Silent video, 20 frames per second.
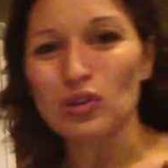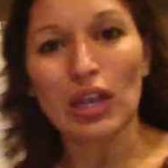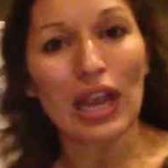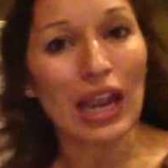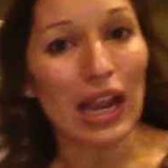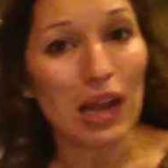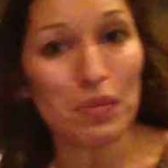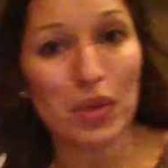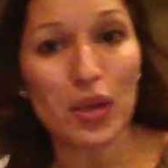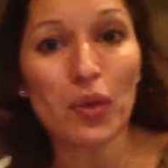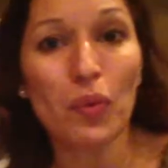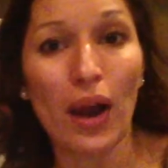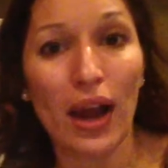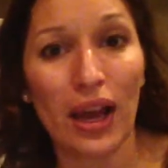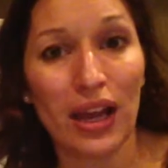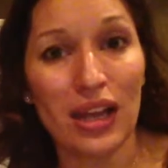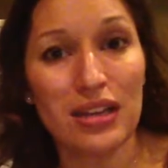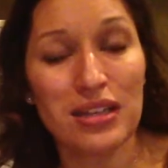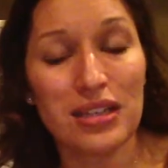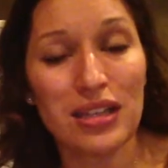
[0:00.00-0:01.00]
can't be
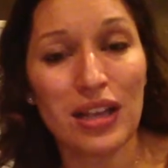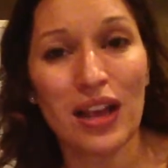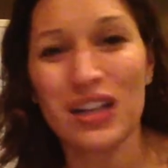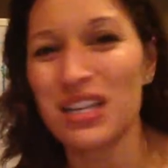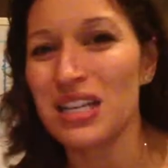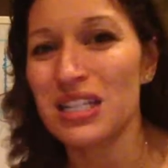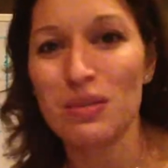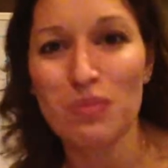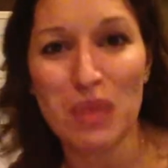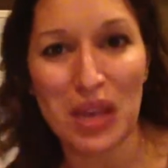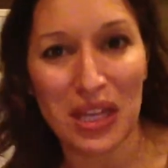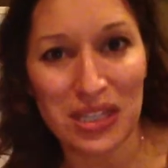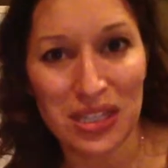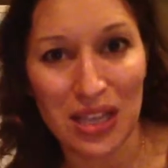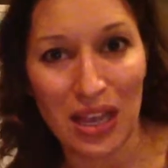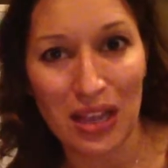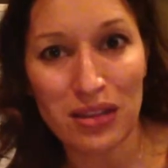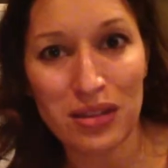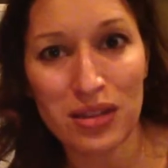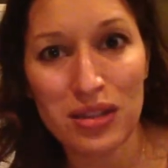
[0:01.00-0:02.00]
right, it doesn't make
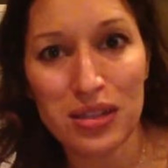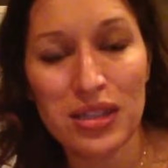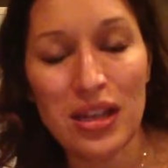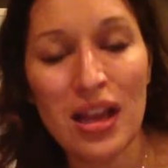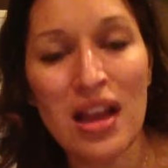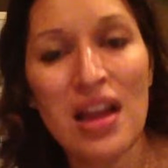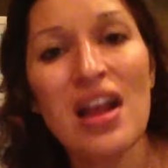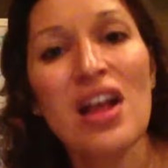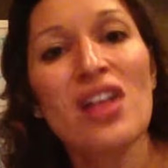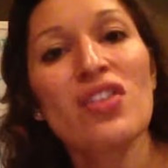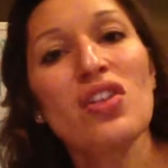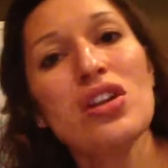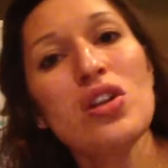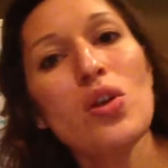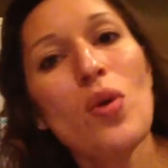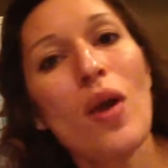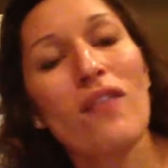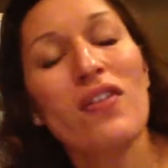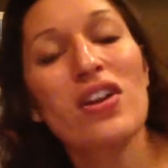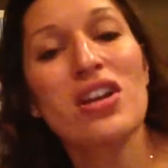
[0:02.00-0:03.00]
sense, then
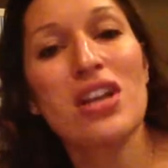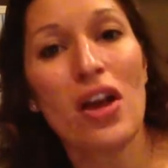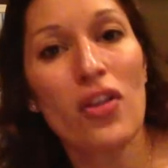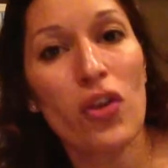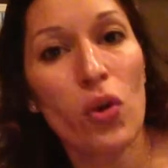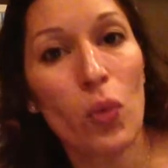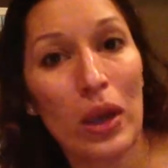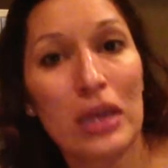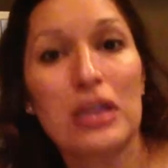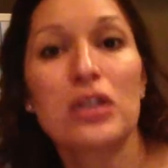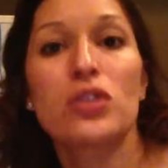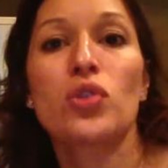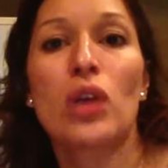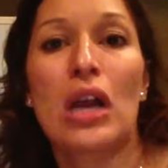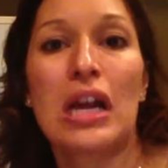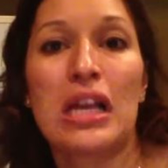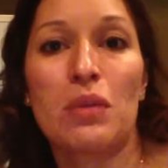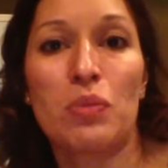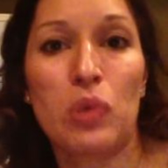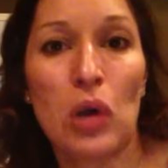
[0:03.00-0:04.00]
you have another way to
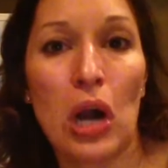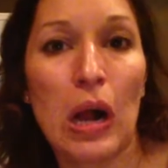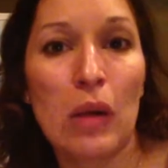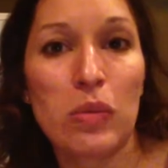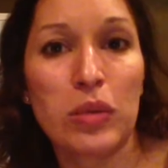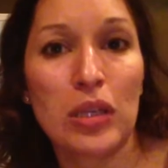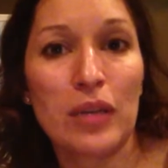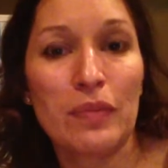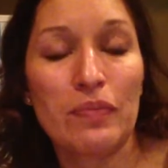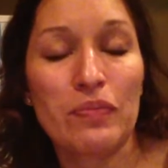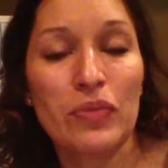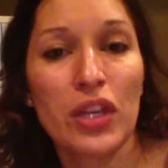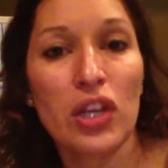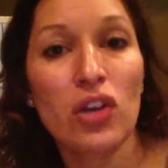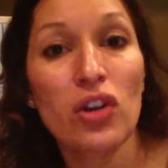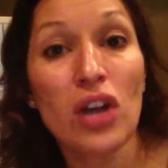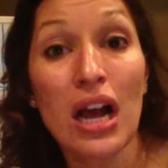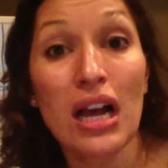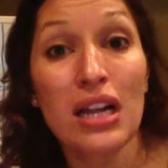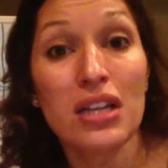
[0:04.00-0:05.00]
try the problem.
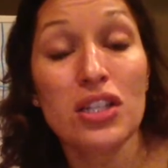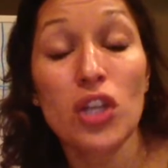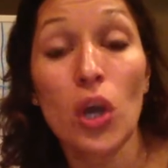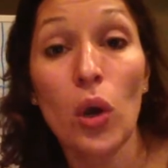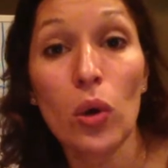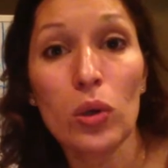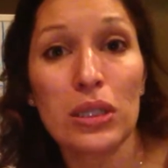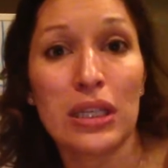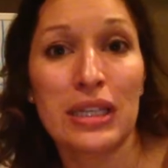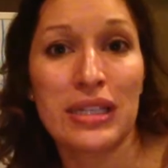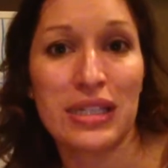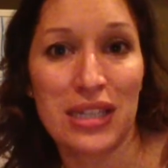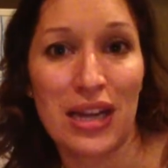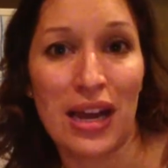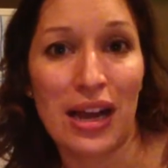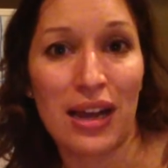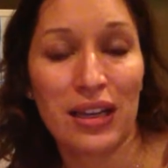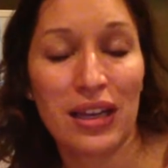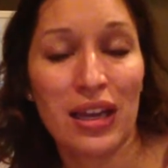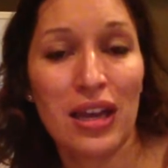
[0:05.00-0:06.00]
You're not totally
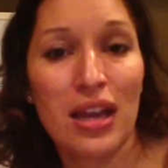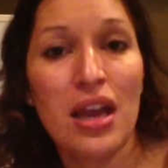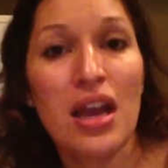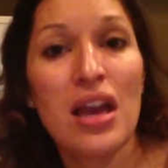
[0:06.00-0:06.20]
stuck.